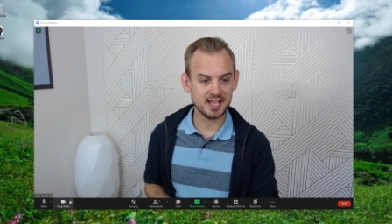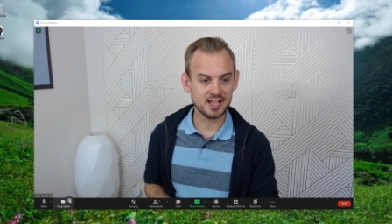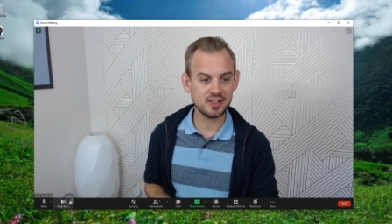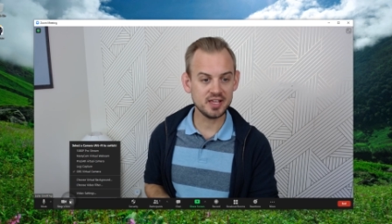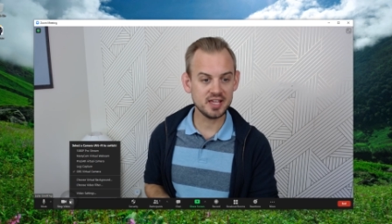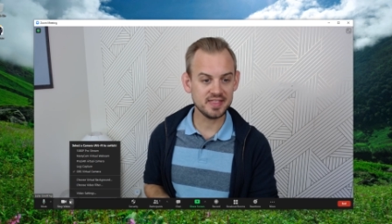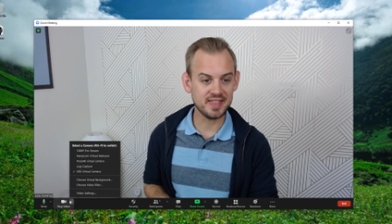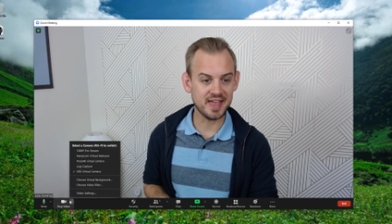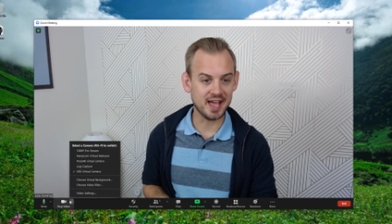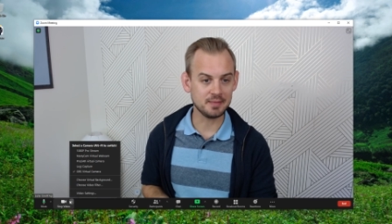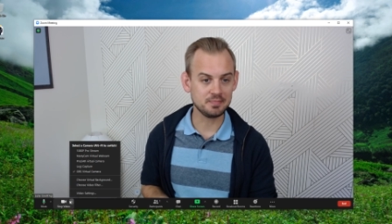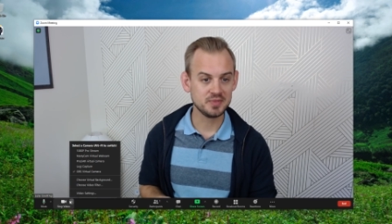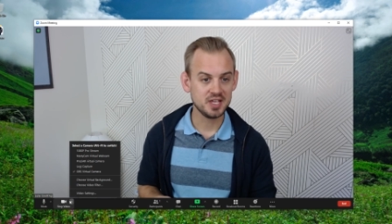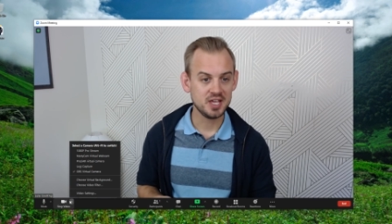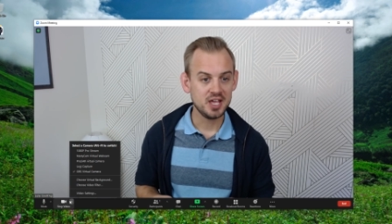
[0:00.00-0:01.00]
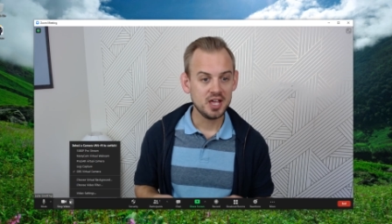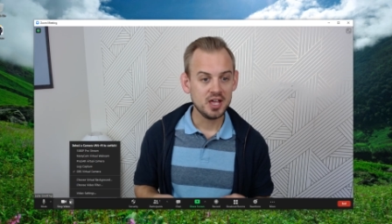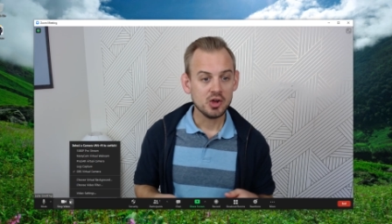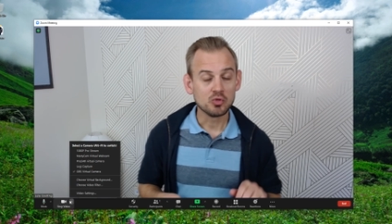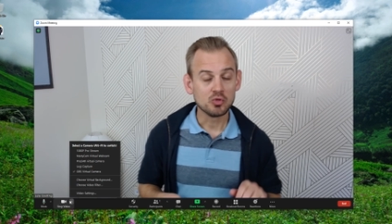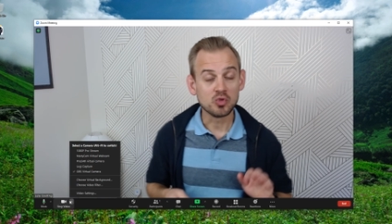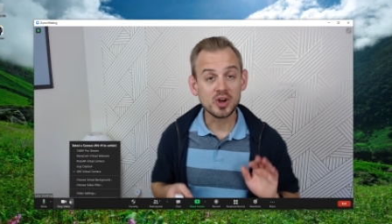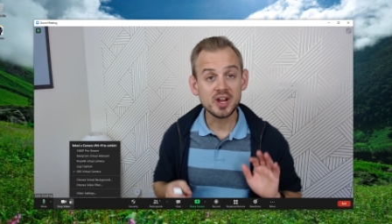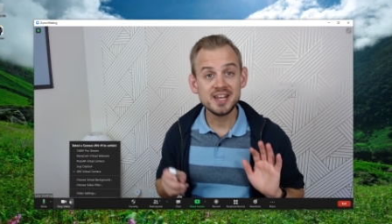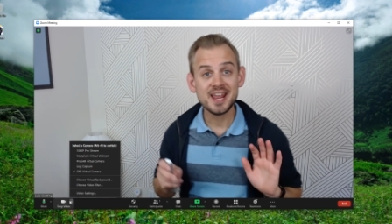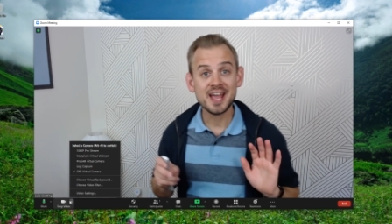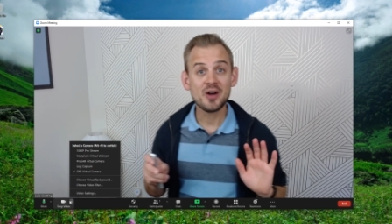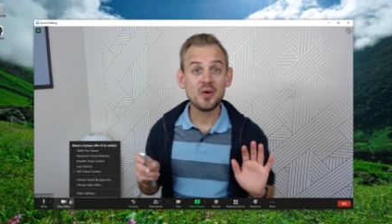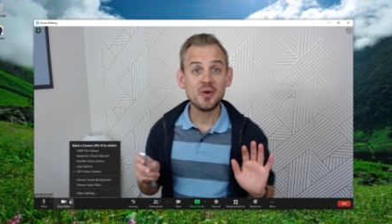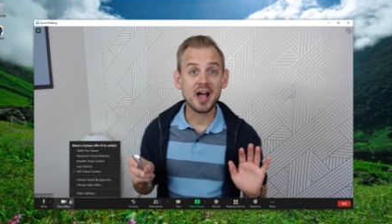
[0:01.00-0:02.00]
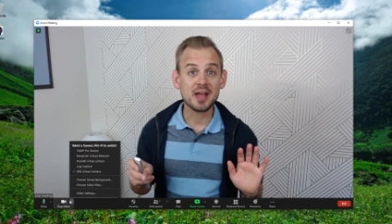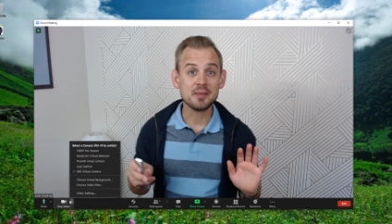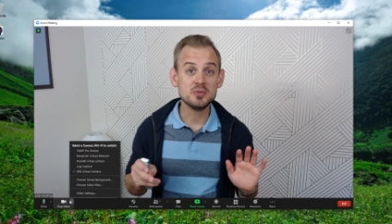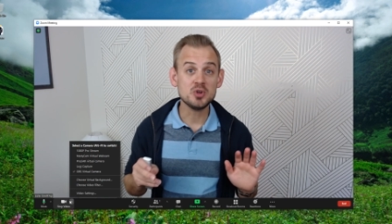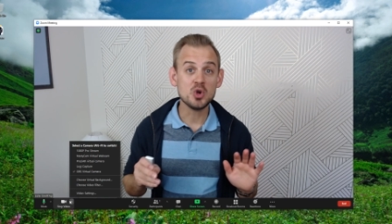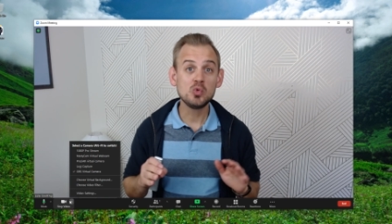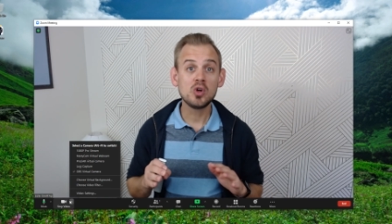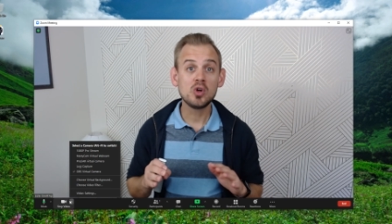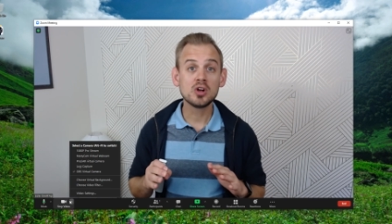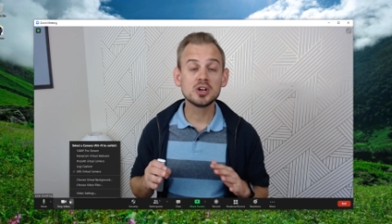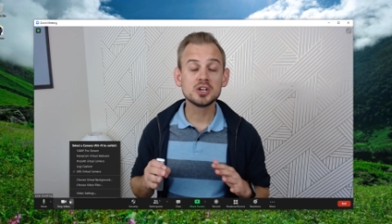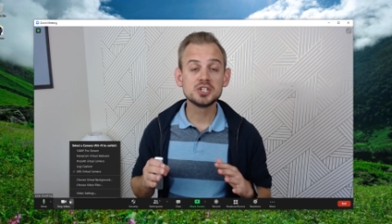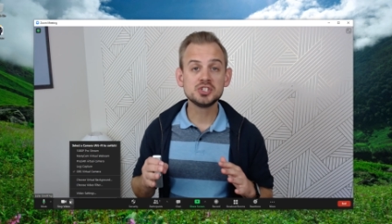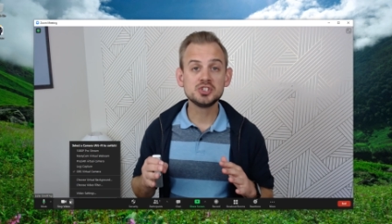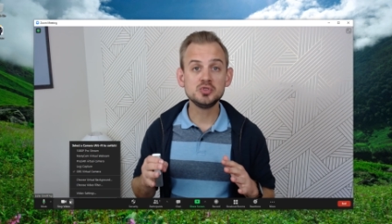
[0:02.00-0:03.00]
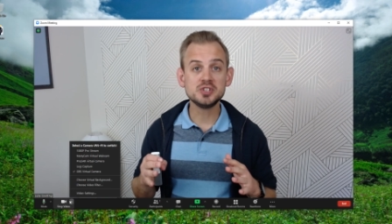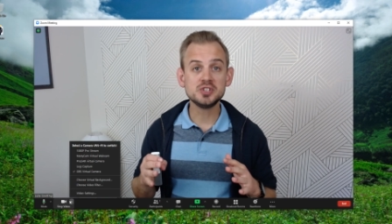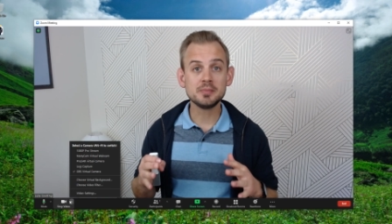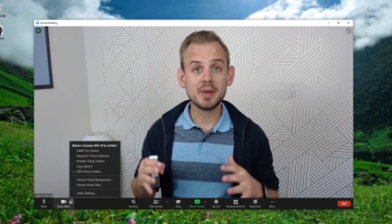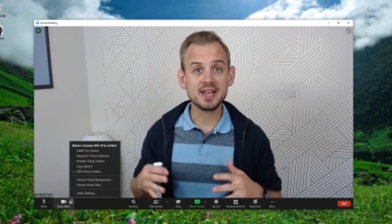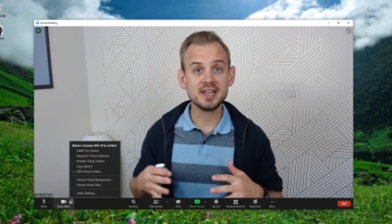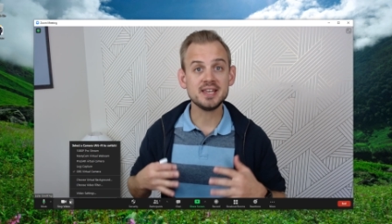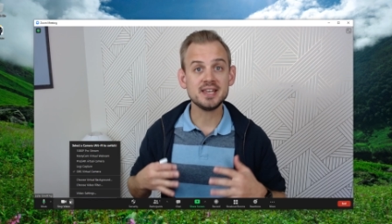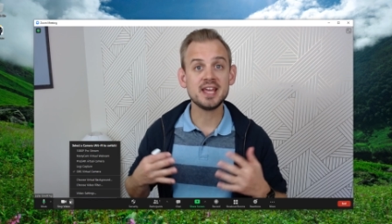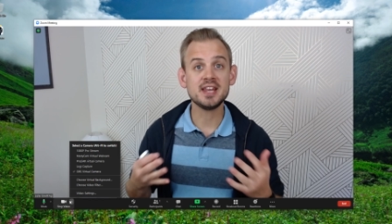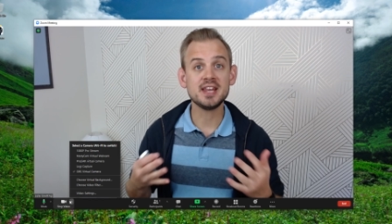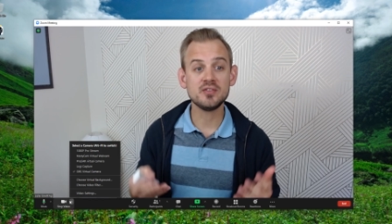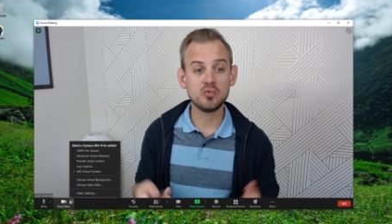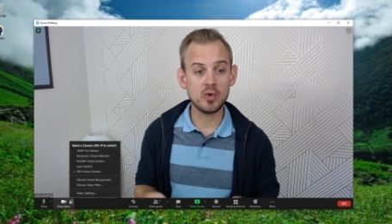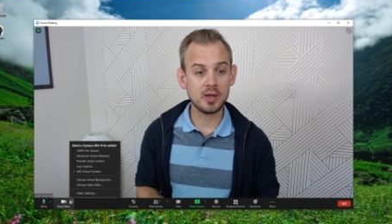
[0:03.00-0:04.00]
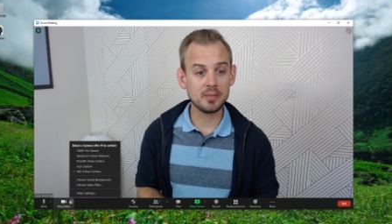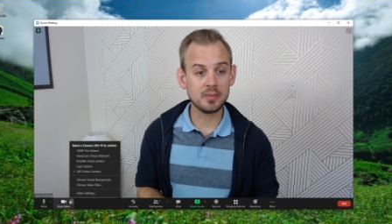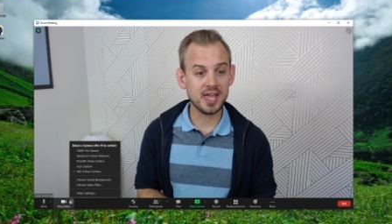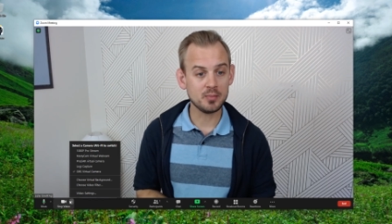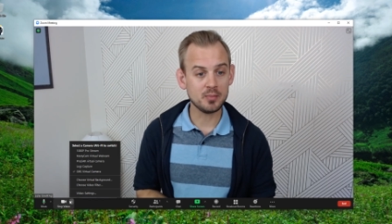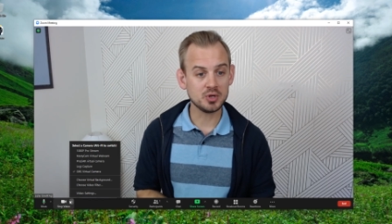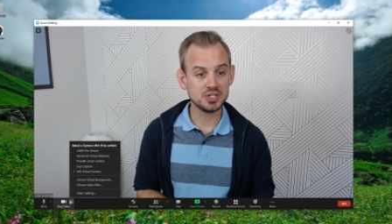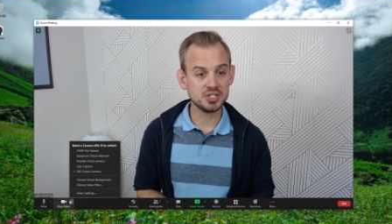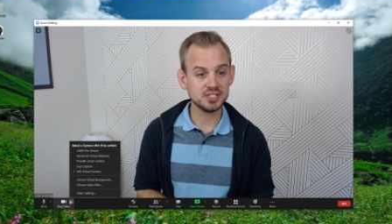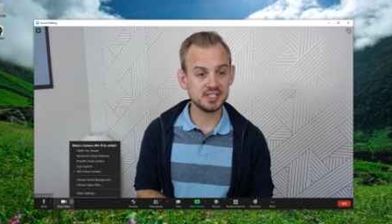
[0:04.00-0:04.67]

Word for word: and I click that, right now I'm no longer just using my native webcam,